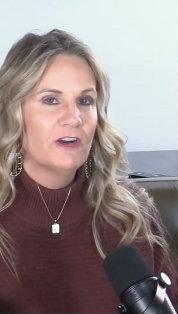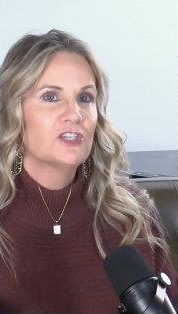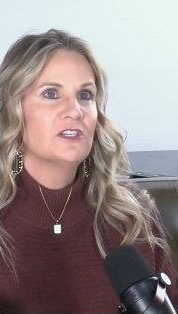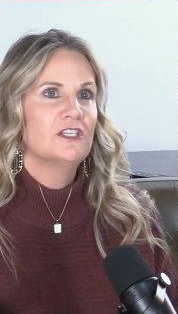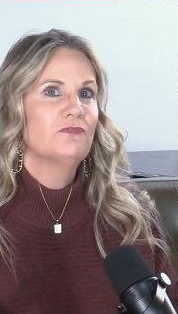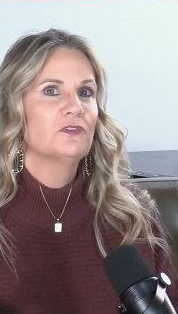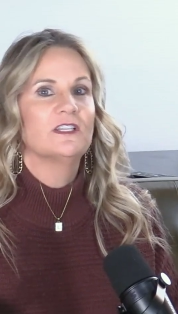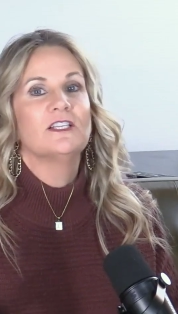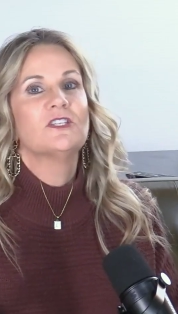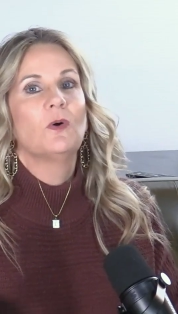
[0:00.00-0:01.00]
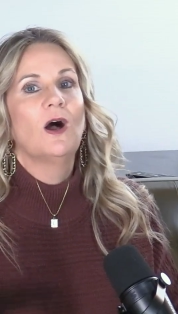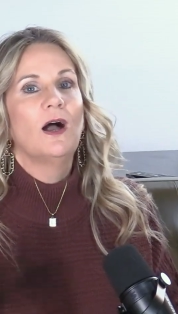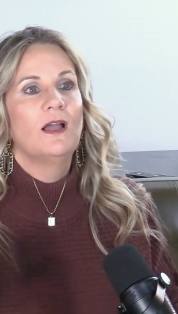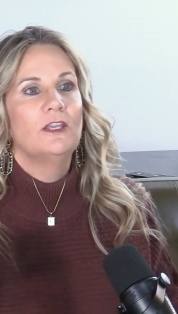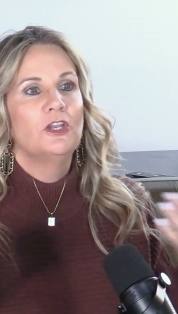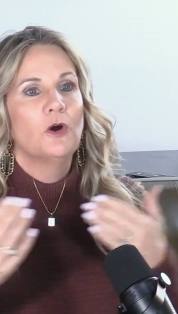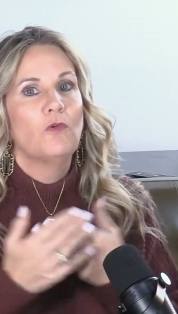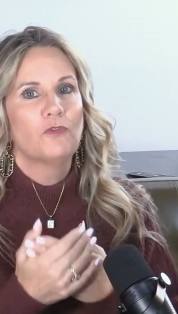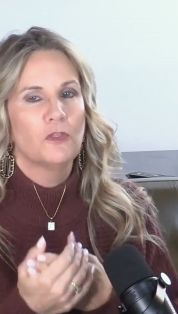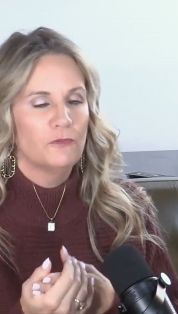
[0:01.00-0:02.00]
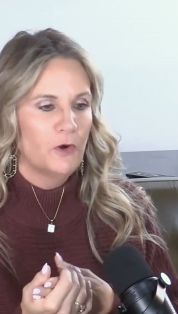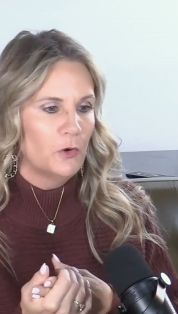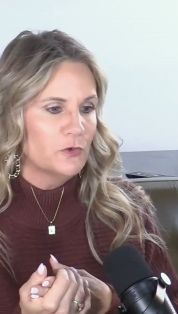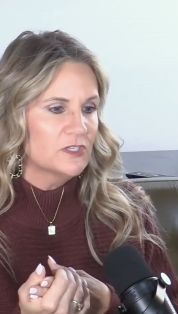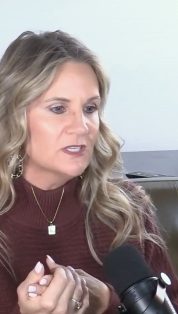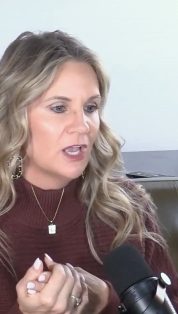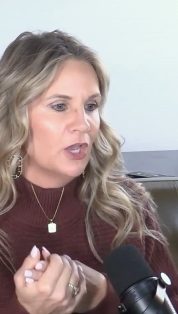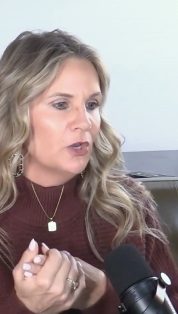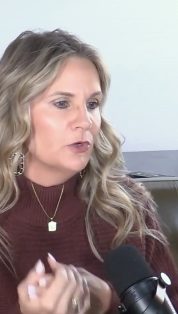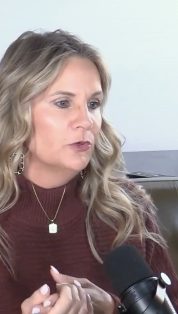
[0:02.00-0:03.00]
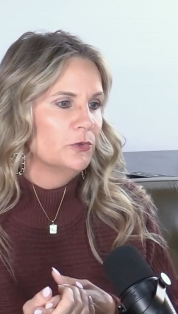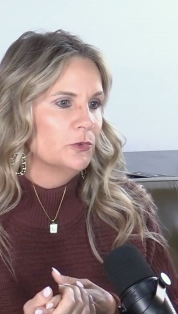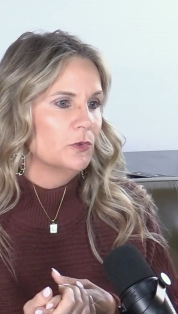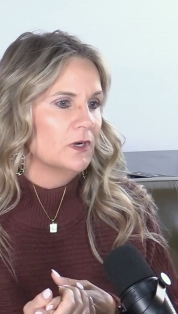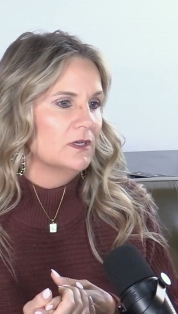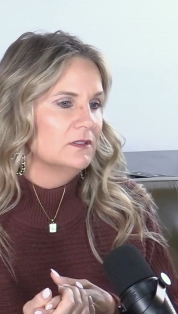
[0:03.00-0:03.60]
function differently. So, for the folks who